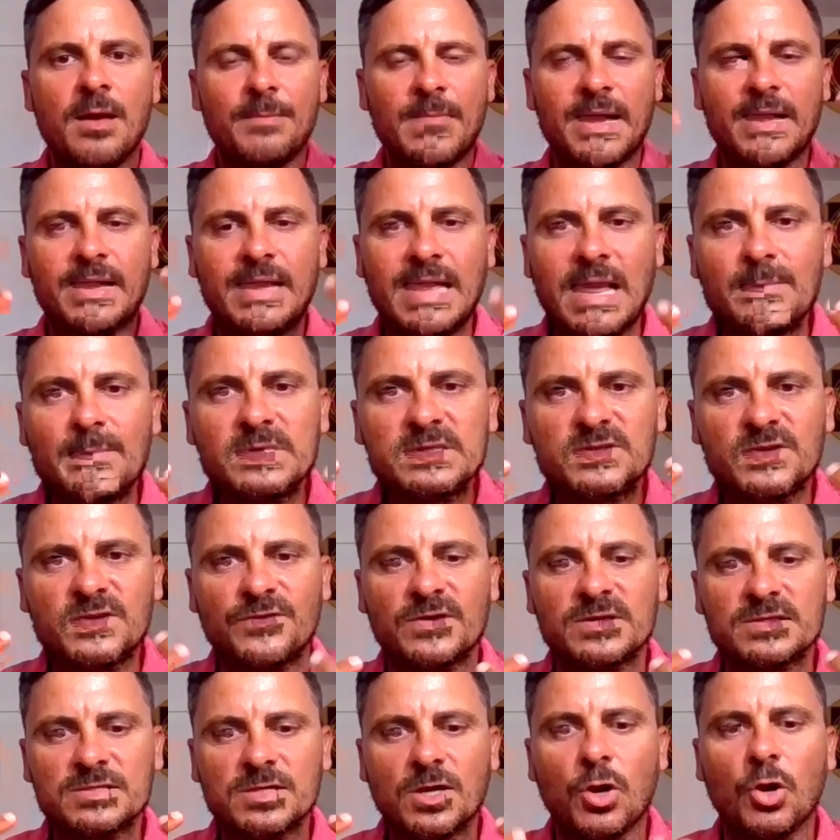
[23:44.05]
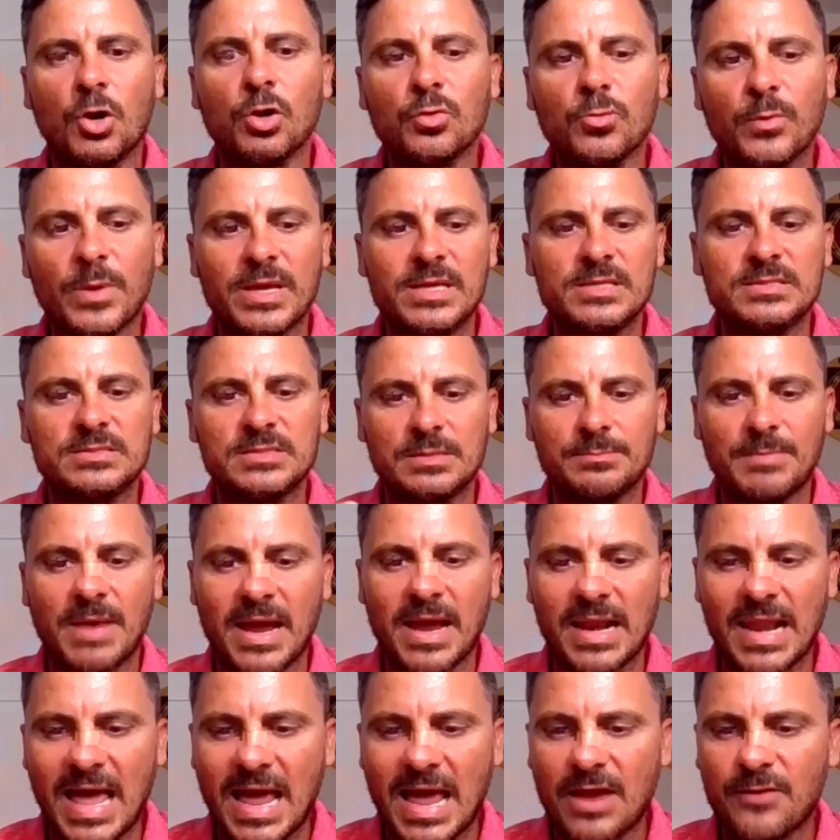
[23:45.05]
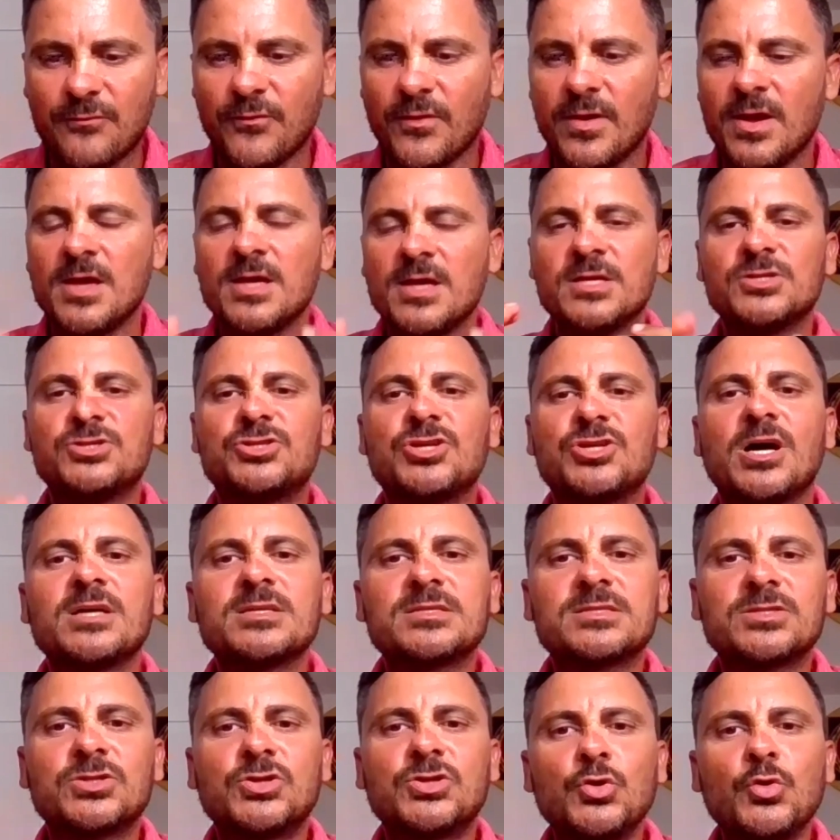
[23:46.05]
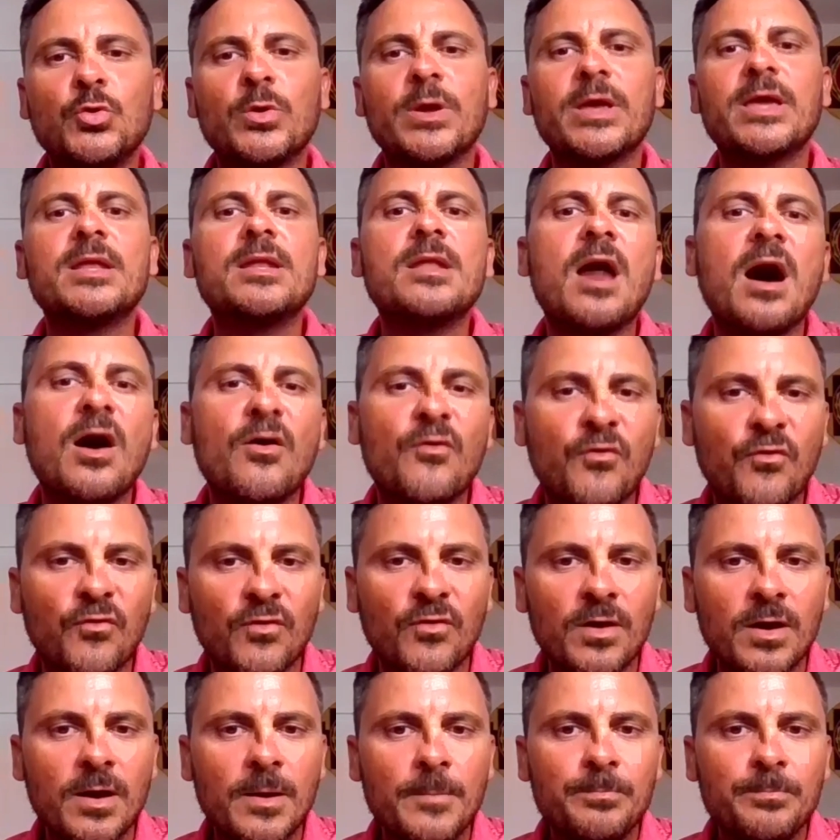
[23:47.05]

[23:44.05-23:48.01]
My chemistry was always in my life, just do enough.